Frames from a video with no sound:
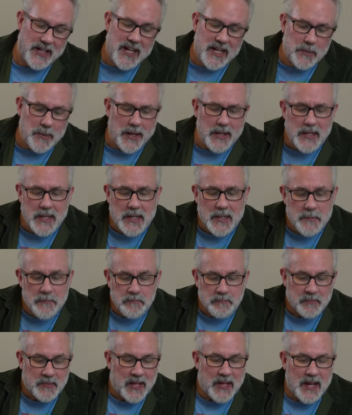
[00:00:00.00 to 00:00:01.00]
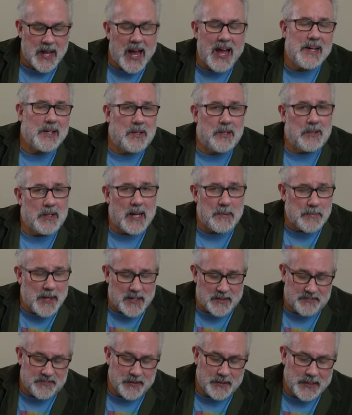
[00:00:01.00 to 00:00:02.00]
Anyway, I'm
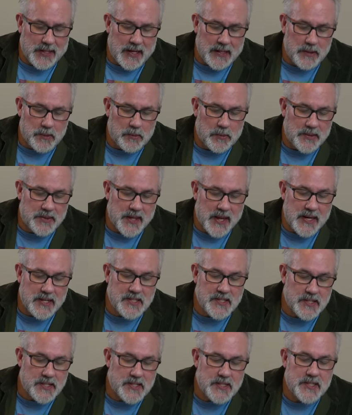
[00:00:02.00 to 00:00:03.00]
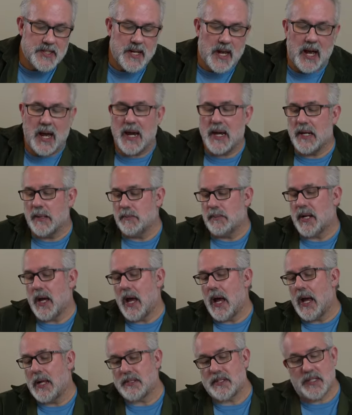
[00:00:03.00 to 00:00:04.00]
not affiliated with Asus. I am
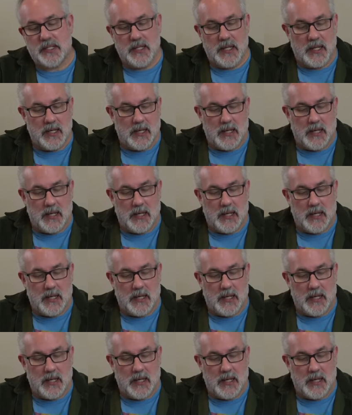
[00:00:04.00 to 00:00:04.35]
not,